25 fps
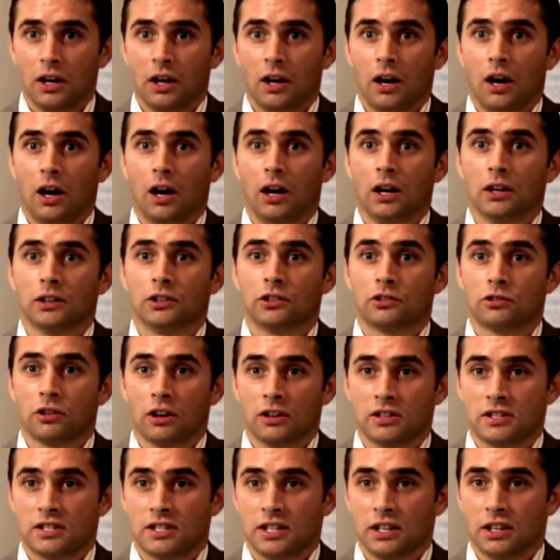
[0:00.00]
and
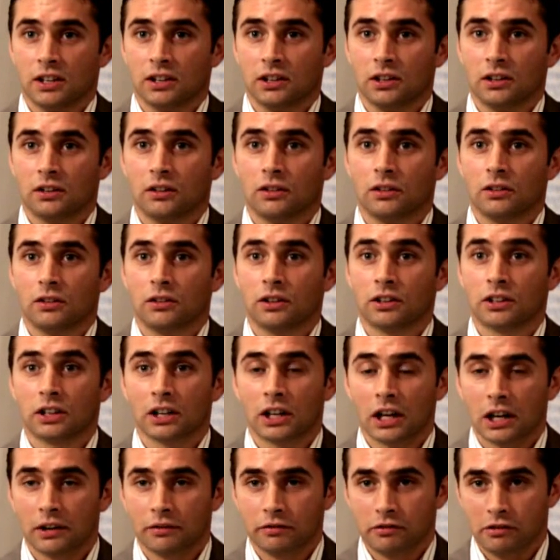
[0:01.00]
trust in the
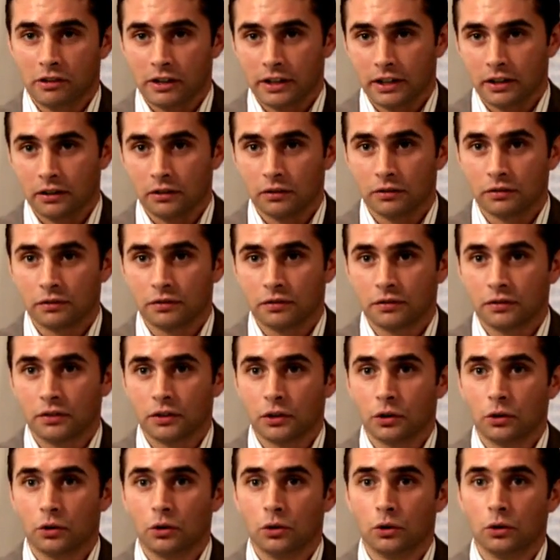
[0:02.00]
delivery of
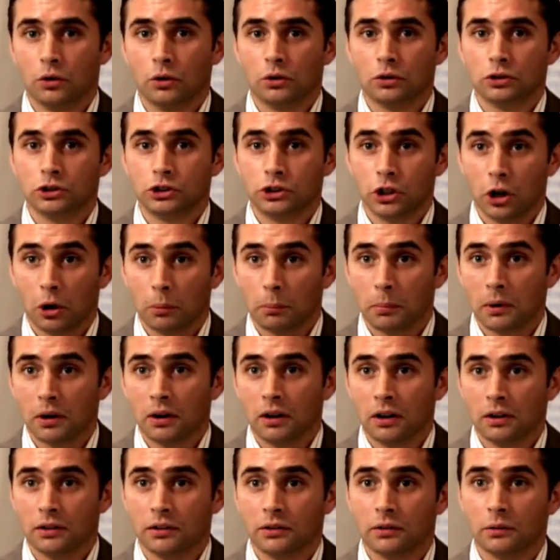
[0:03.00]
your job
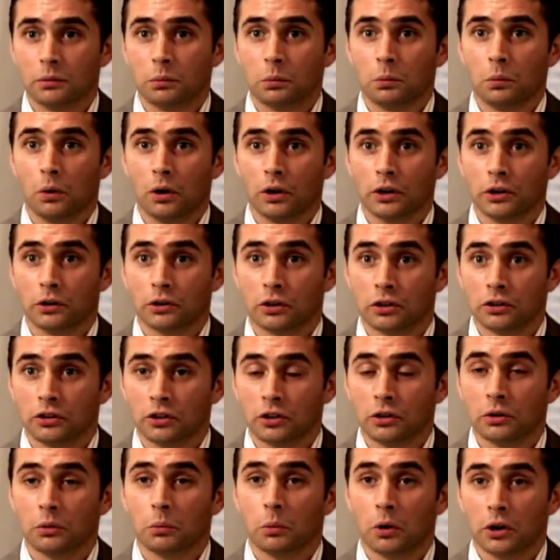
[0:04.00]
and what you can
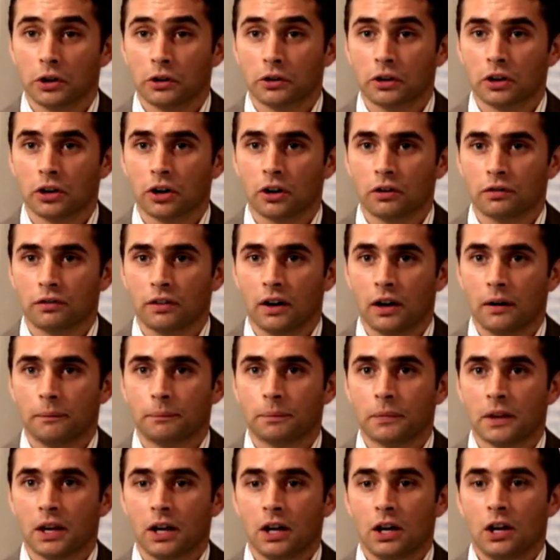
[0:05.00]
do and what you can offer.
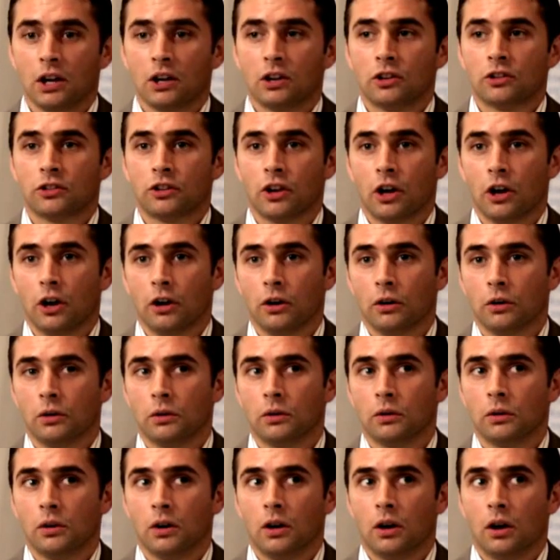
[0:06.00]

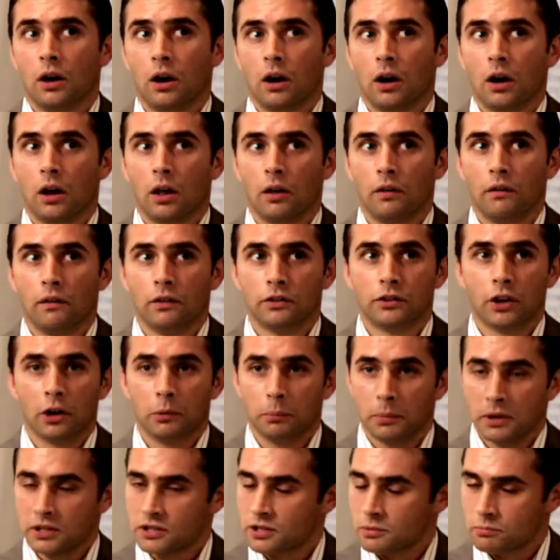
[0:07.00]
So don't
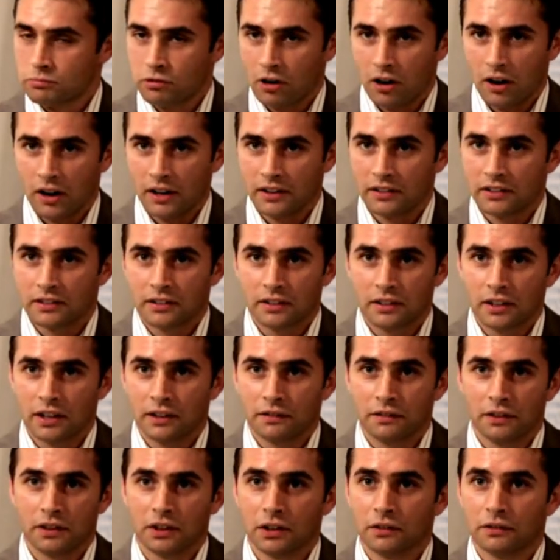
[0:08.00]
be surprised
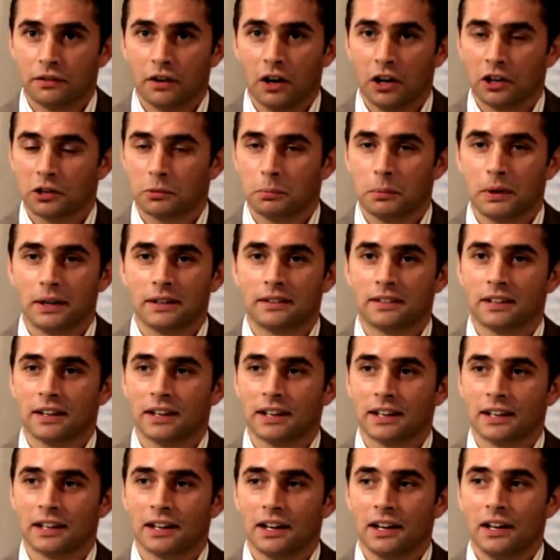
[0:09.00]
if in the first
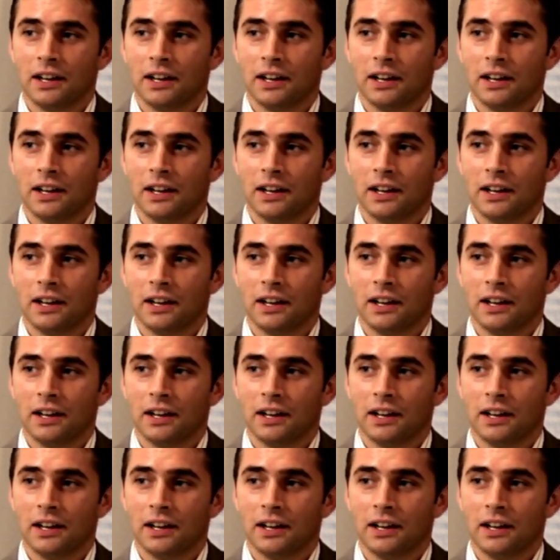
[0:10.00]
meeting